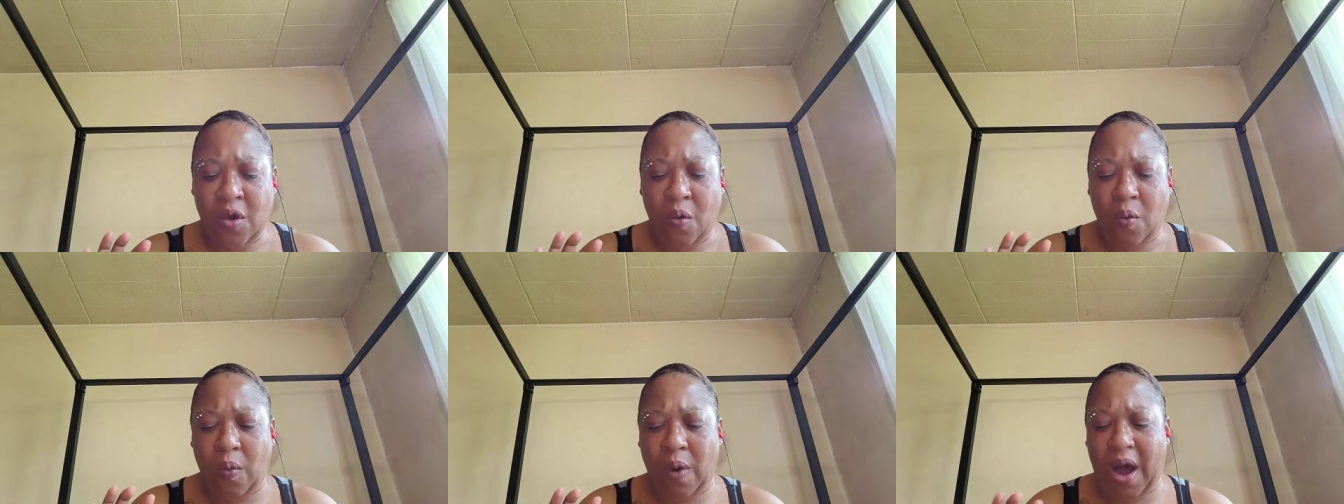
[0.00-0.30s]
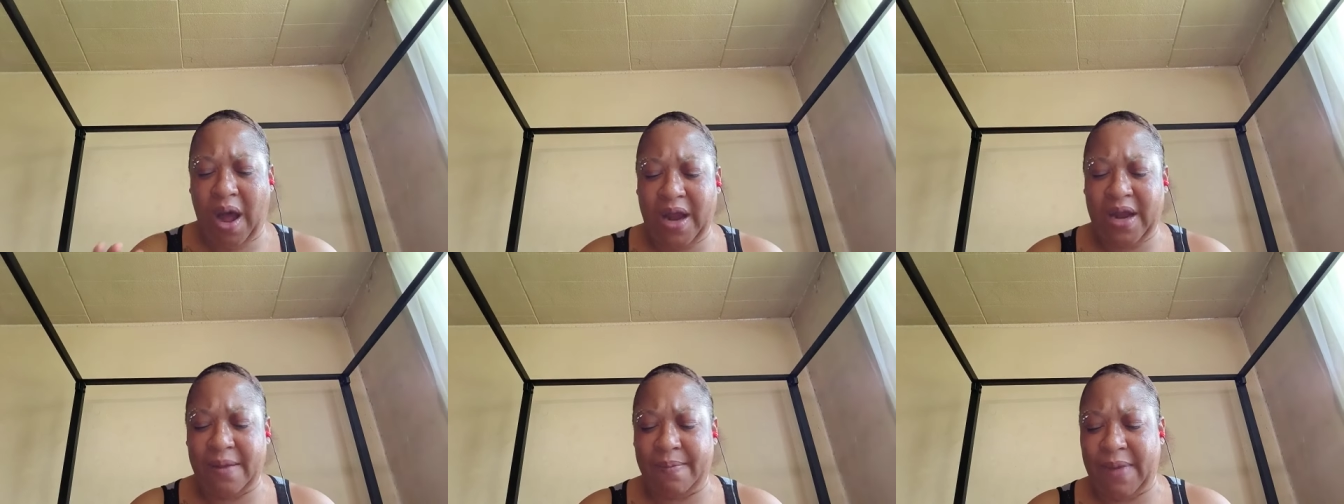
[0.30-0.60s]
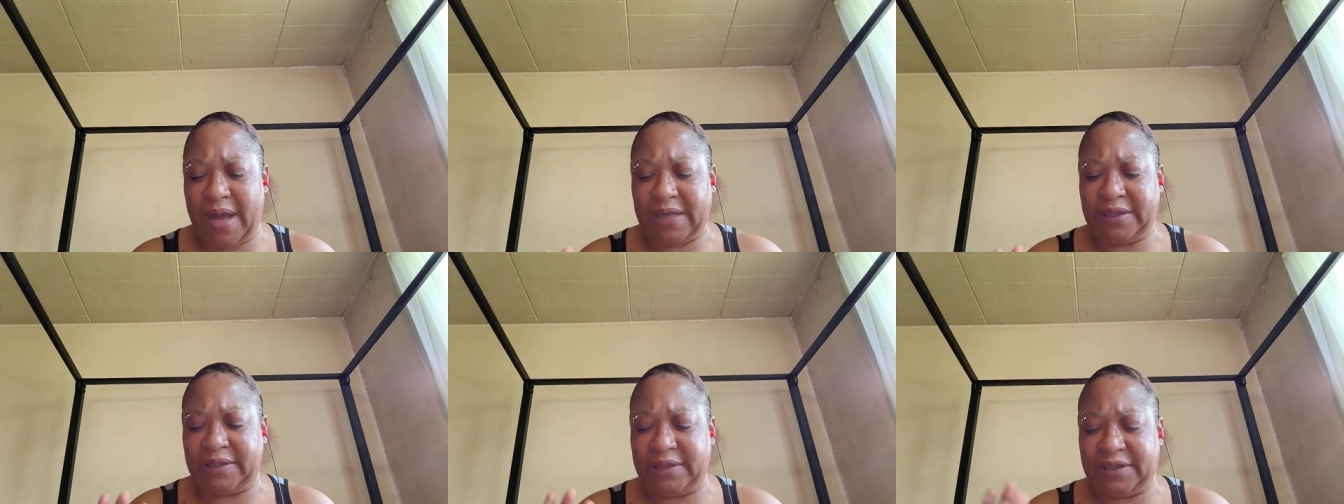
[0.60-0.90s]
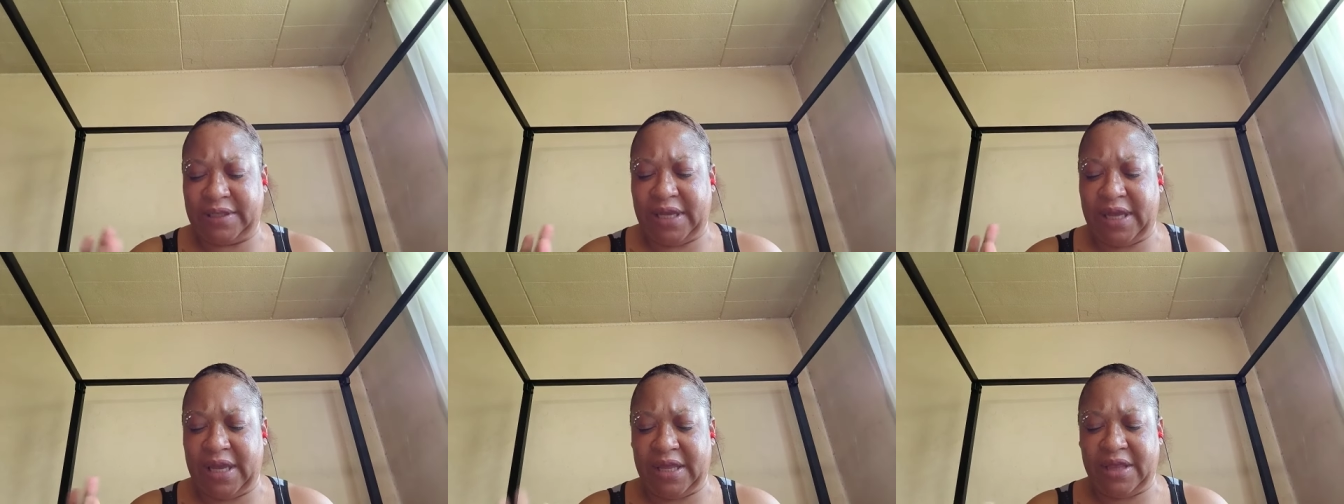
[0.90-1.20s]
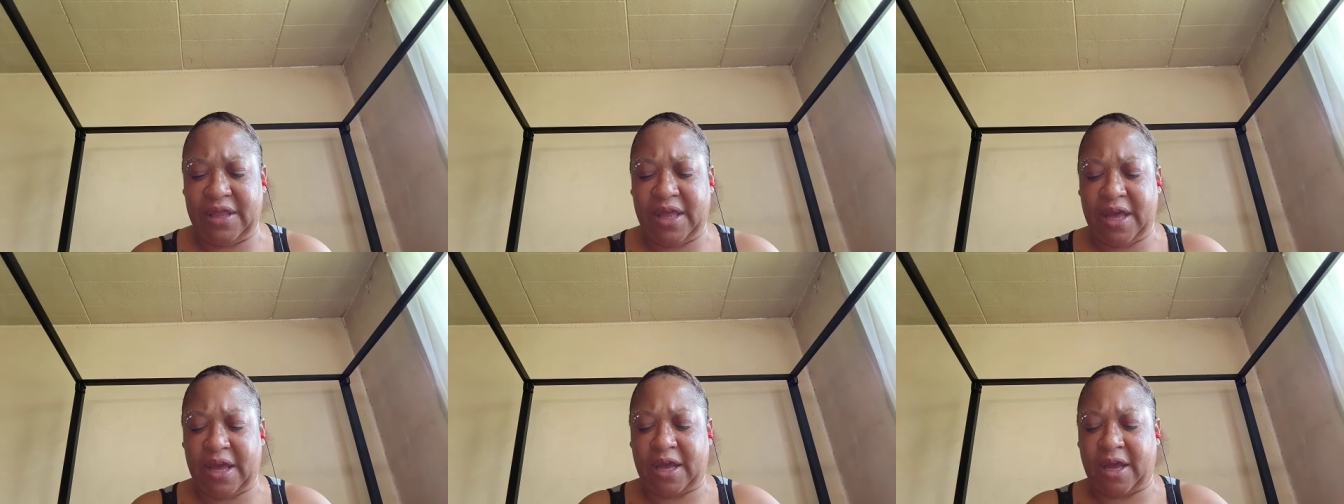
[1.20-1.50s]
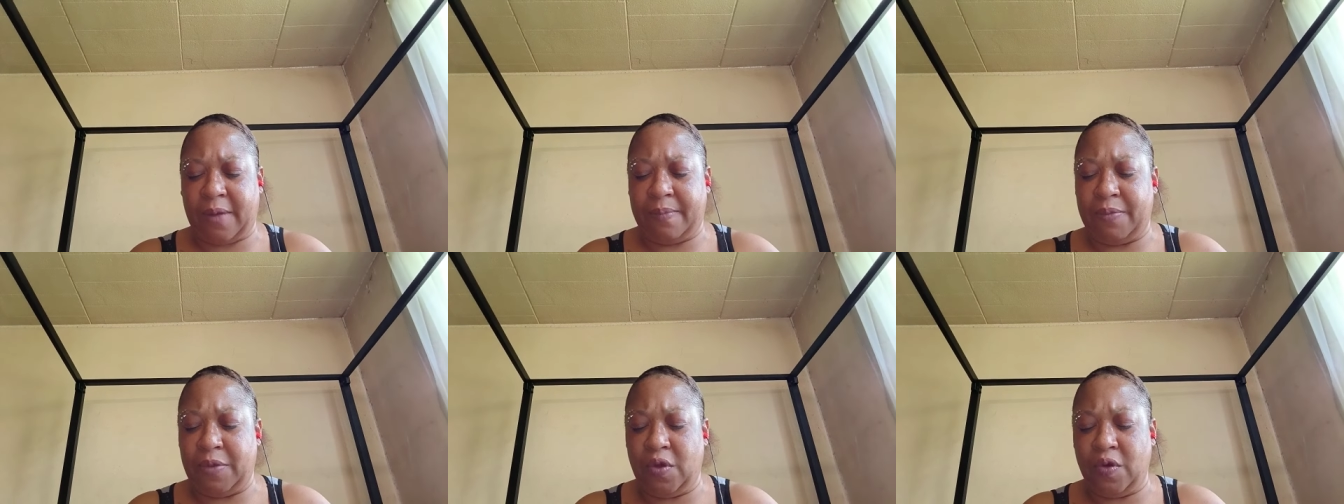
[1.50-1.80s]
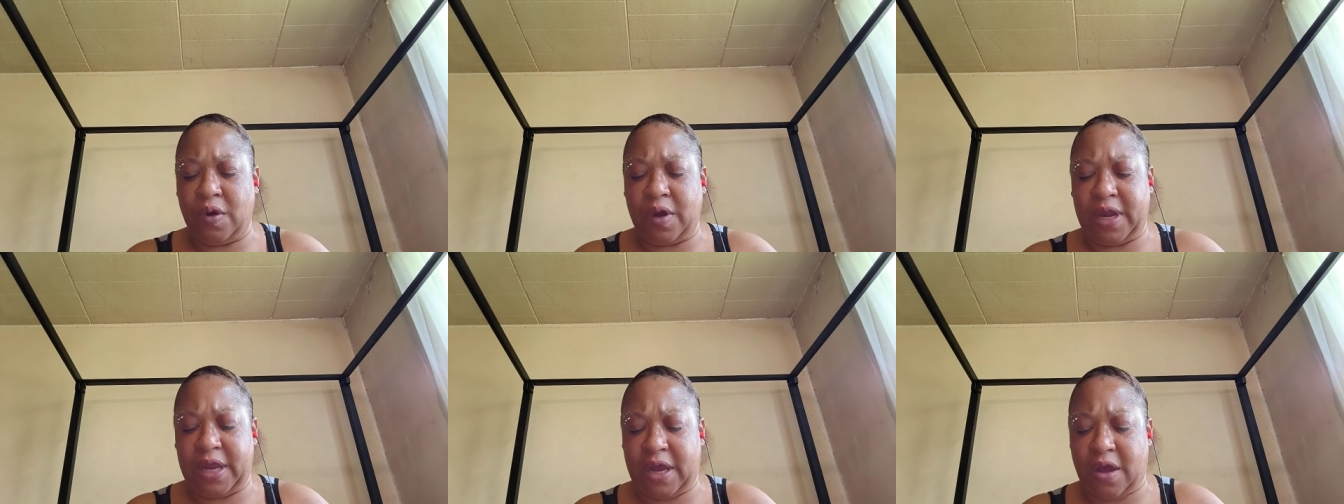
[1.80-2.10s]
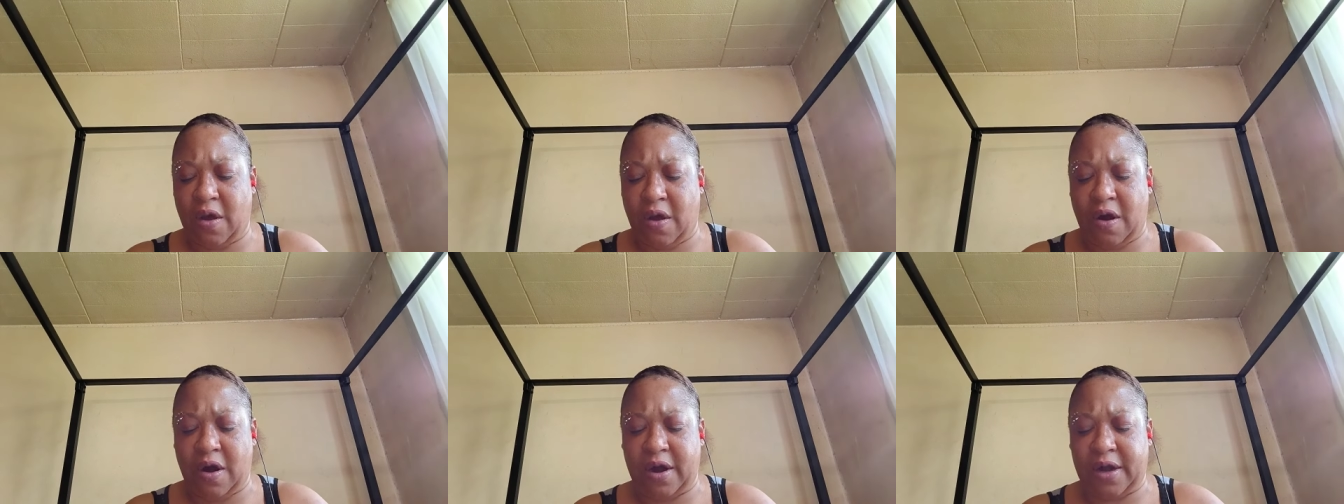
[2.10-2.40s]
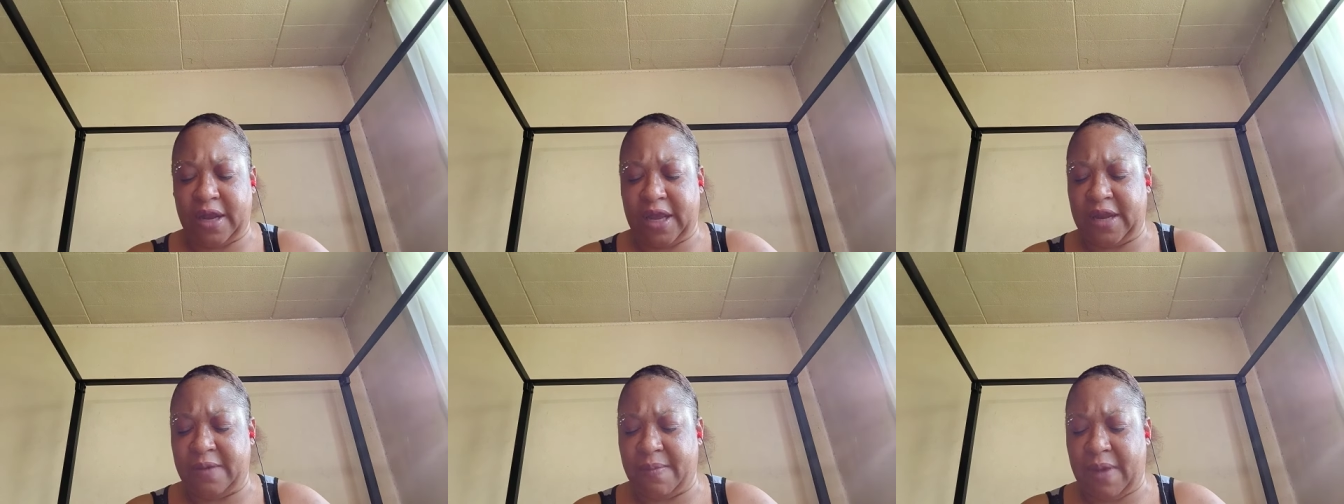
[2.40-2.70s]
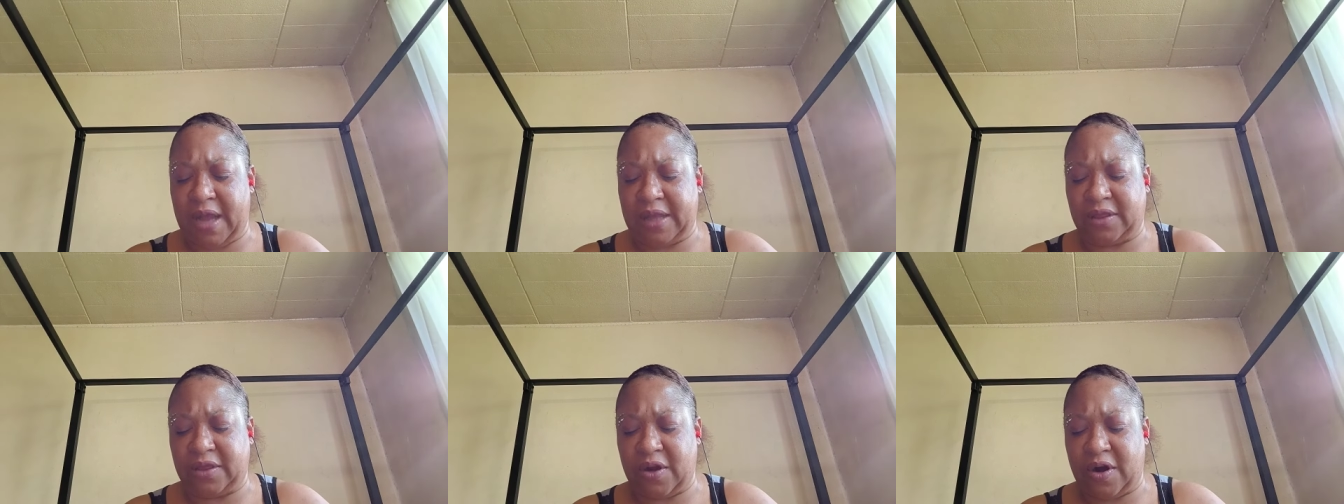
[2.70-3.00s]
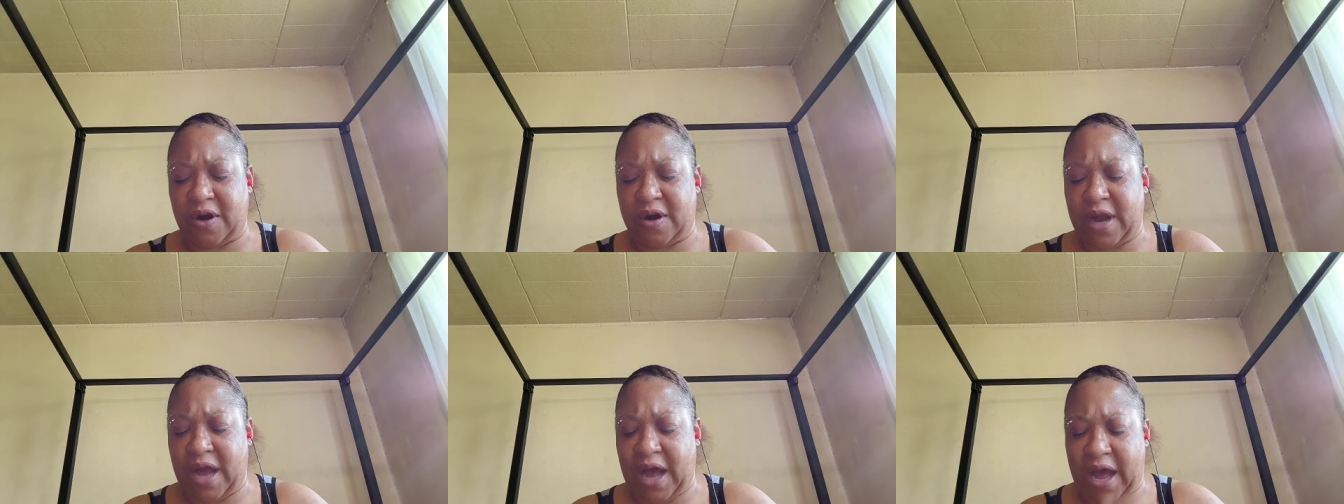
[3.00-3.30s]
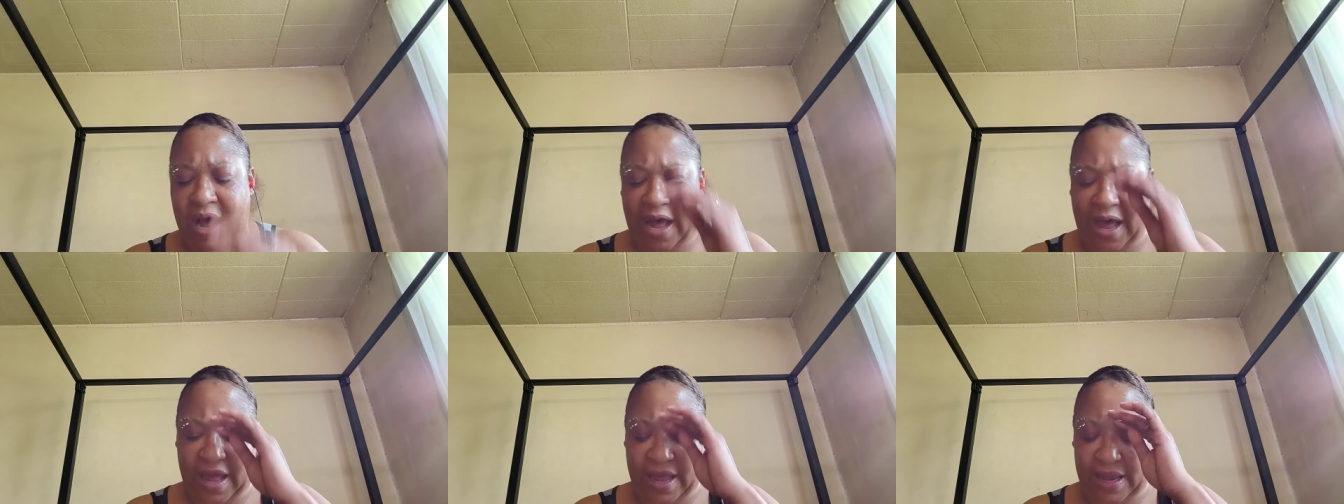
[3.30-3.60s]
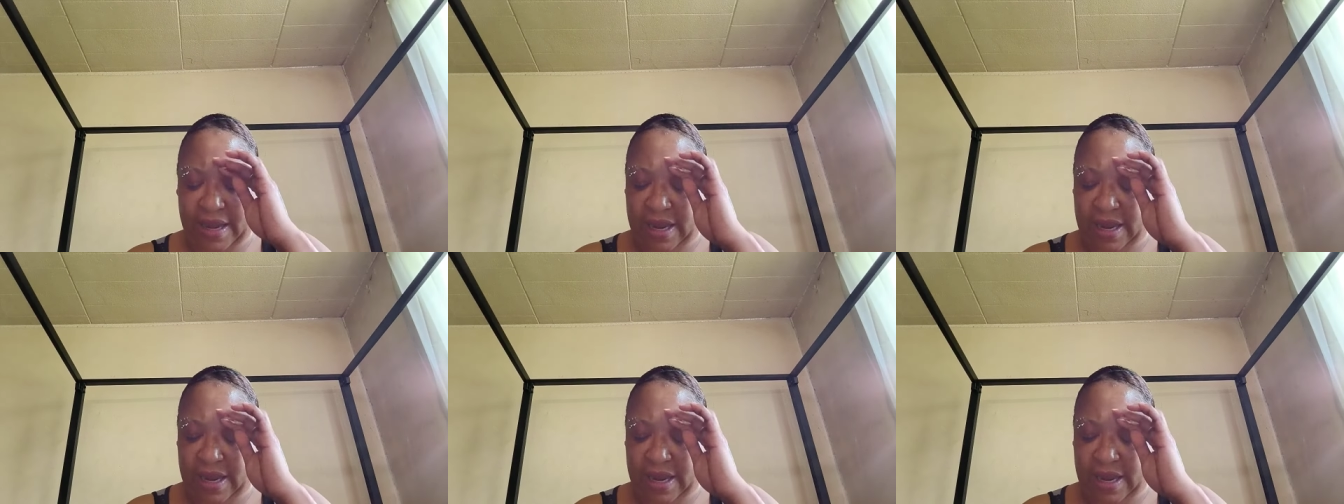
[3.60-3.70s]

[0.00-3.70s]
Why am I seeing the community card in my third eye?